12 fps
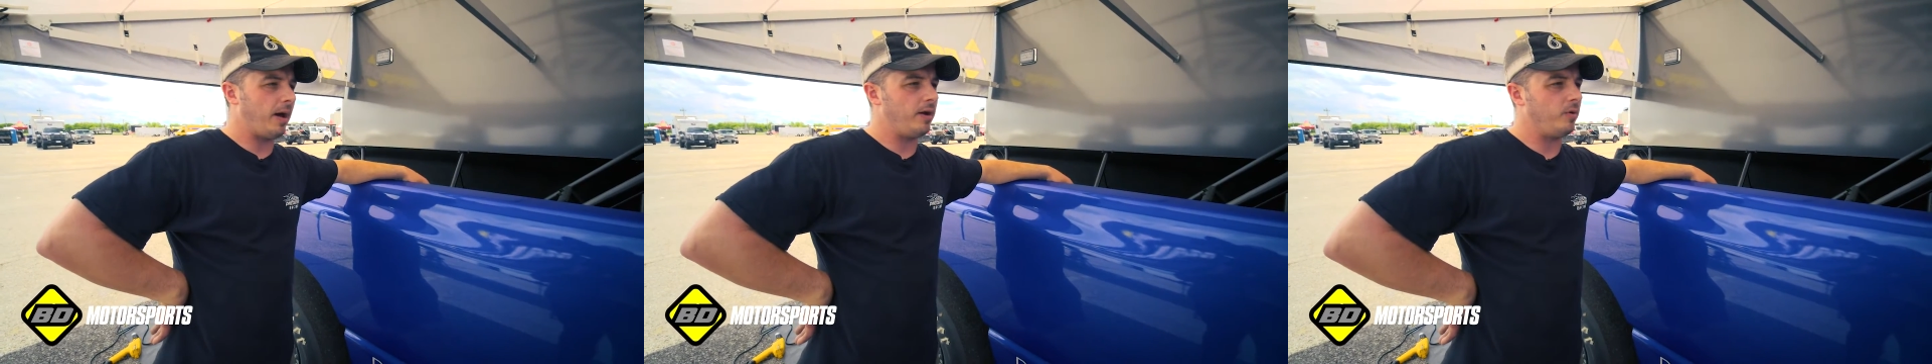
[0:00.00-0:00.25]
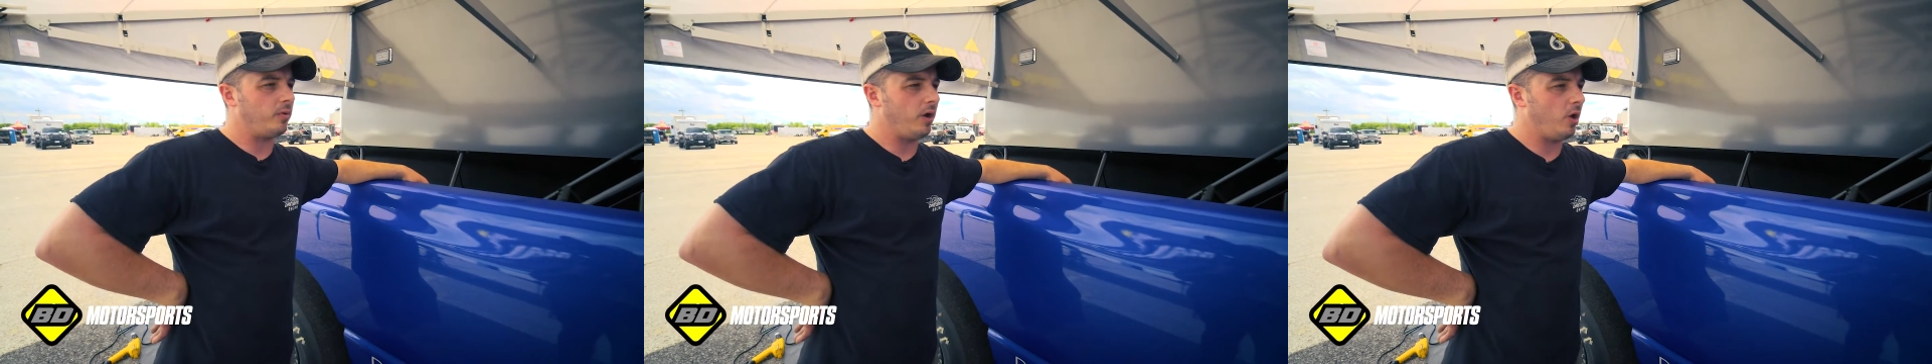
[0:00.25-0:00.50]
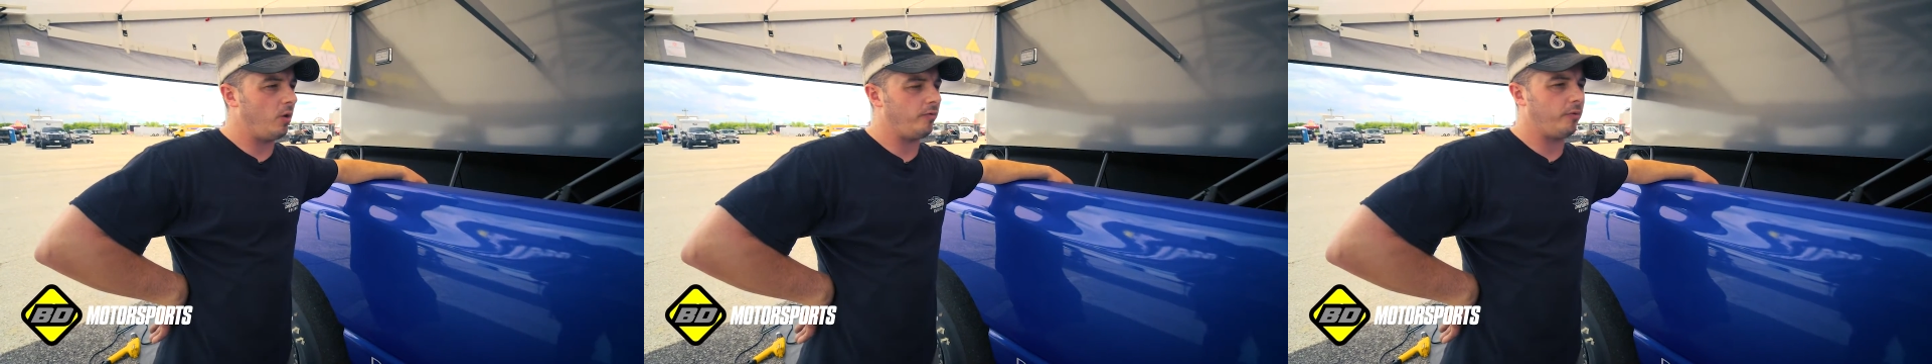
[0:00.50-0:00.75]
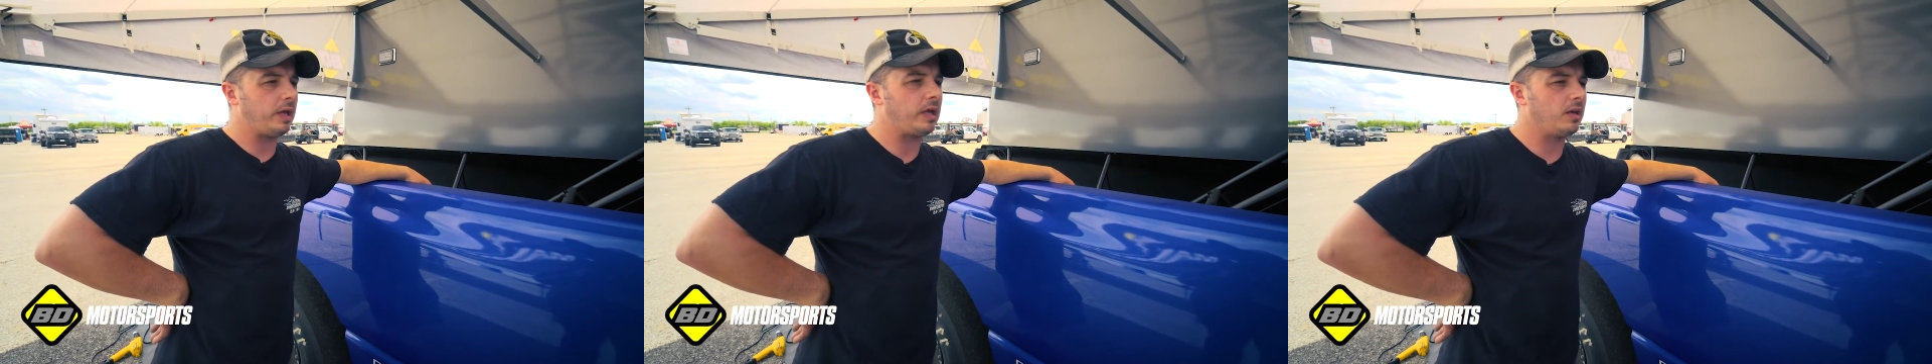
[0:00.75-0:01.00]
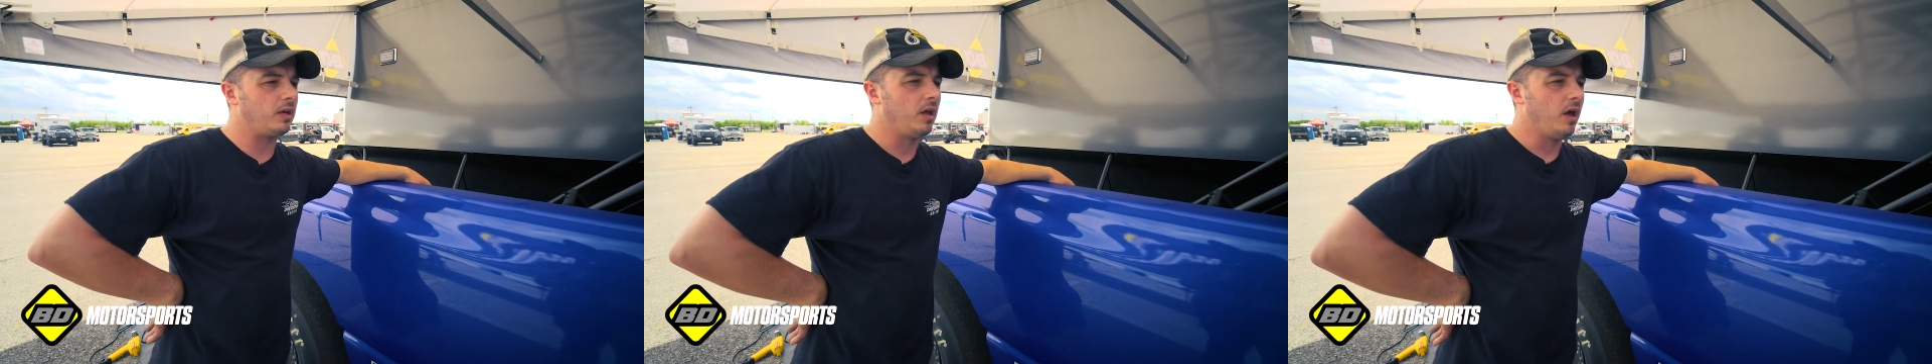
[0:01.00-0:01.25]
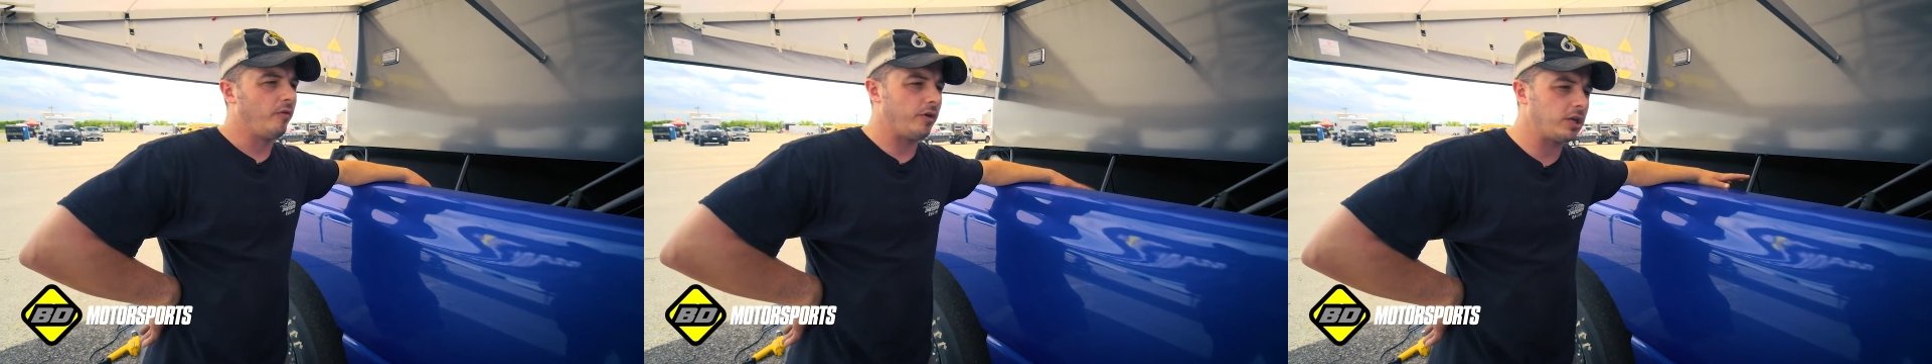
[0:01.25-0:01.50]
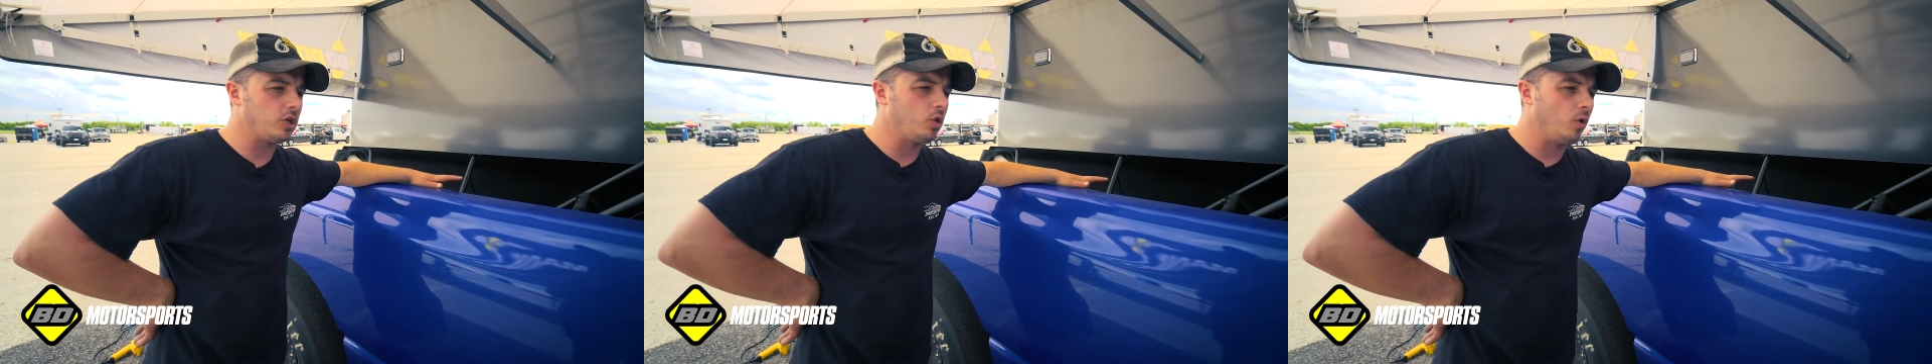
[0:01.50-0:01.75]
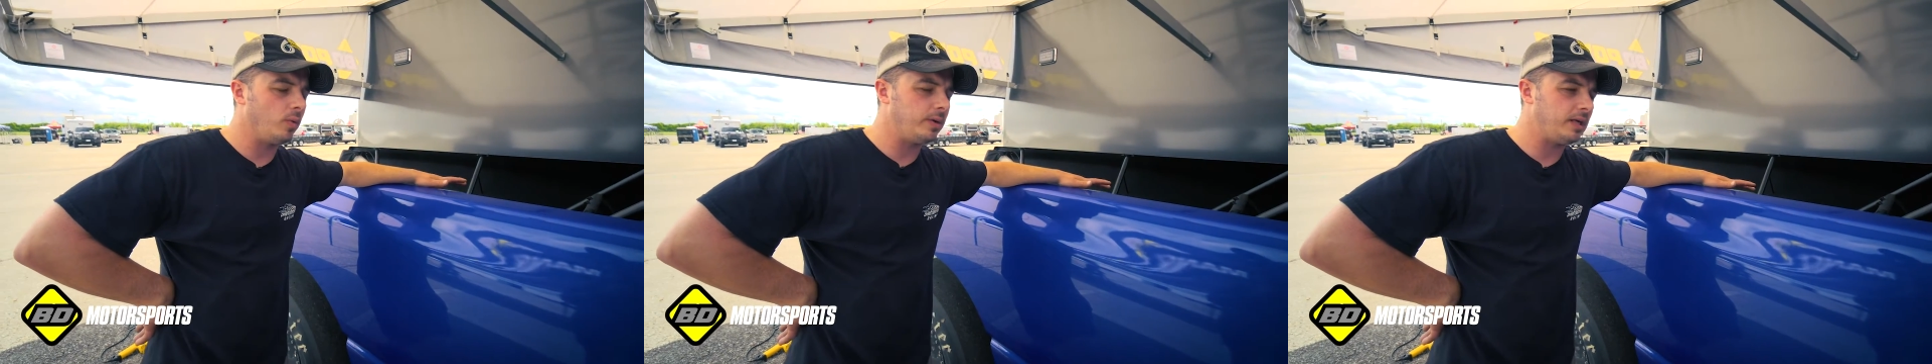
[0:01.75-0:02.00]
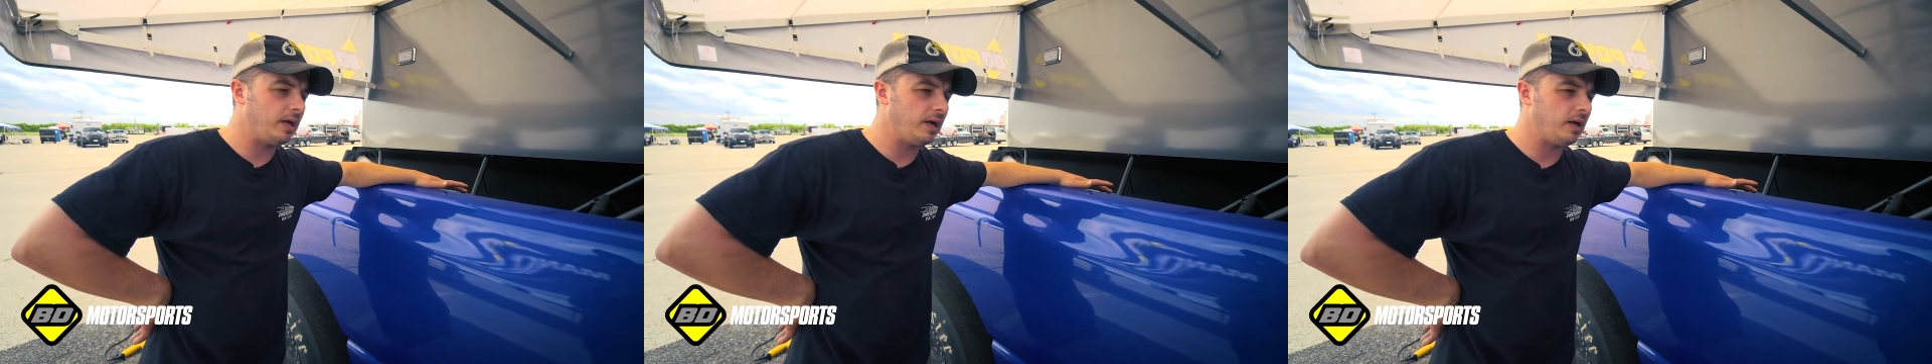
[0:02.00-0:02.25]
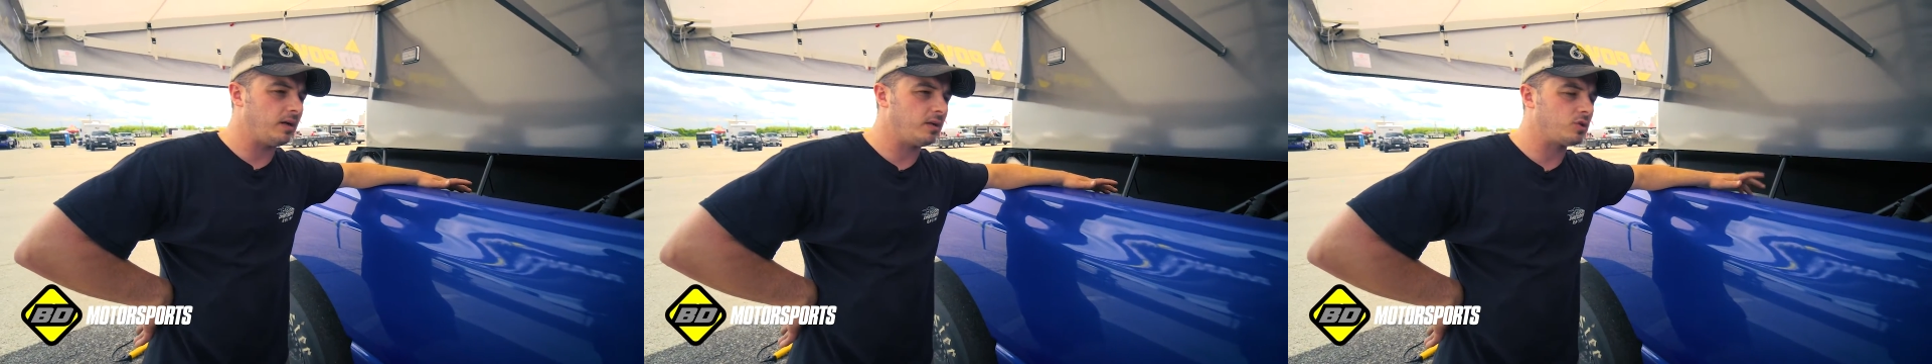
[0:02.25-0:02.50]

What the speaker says: I don't know if we can do what we did in